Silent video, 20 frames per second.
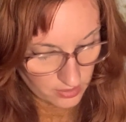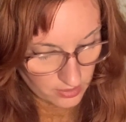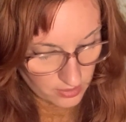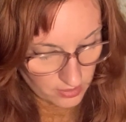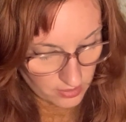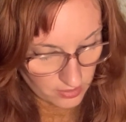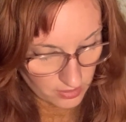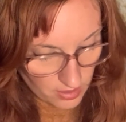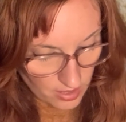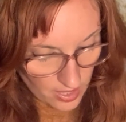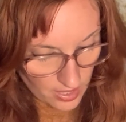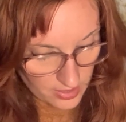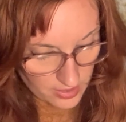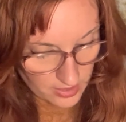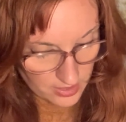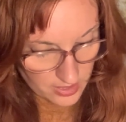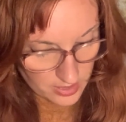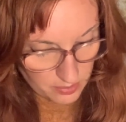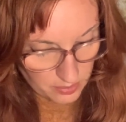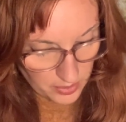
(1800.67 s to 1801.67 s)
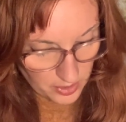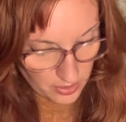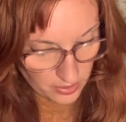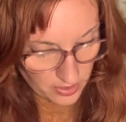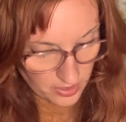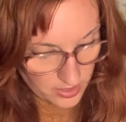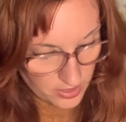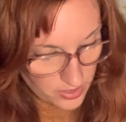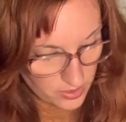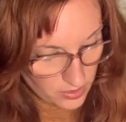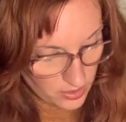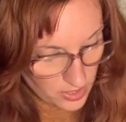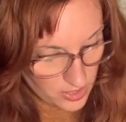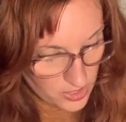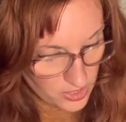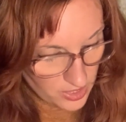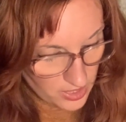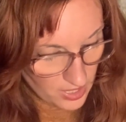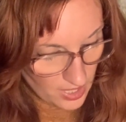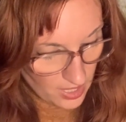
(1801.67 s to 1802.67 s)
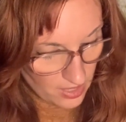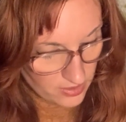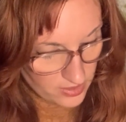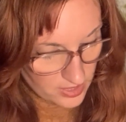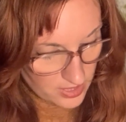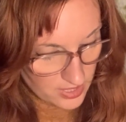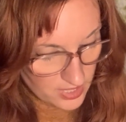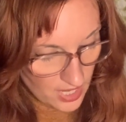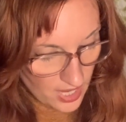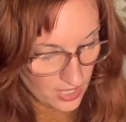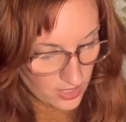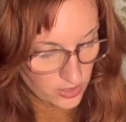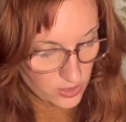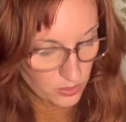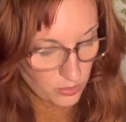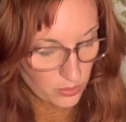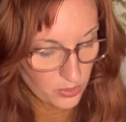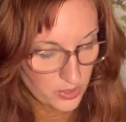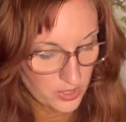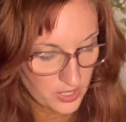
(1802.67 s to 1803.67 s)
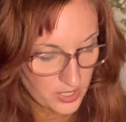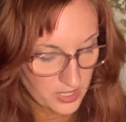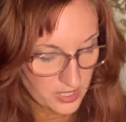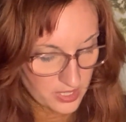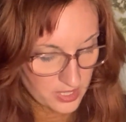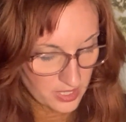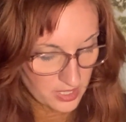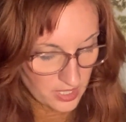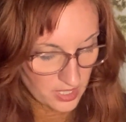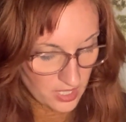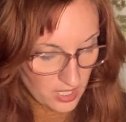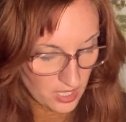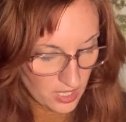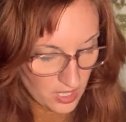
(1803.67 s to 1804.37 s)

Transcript: cried the spirit, stretching out its hand towards the city.